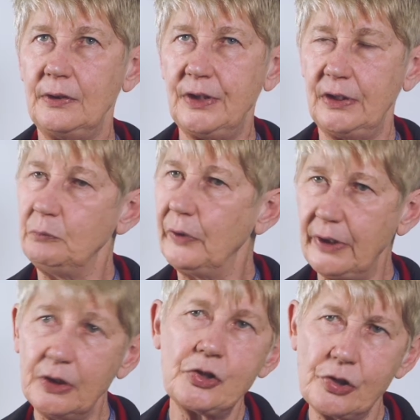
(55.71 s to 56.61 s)
dealing with
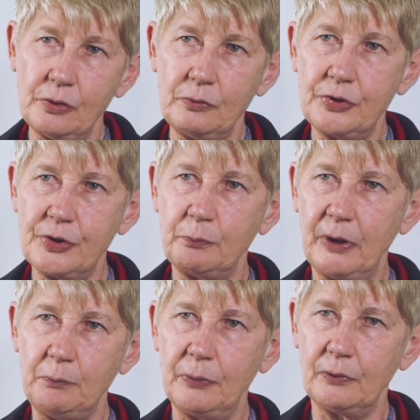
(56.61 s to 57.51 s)
issues that
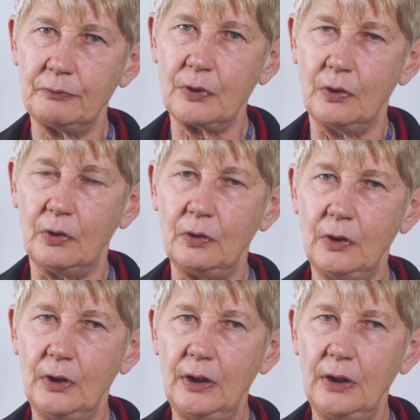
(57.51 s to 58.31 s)
people have got,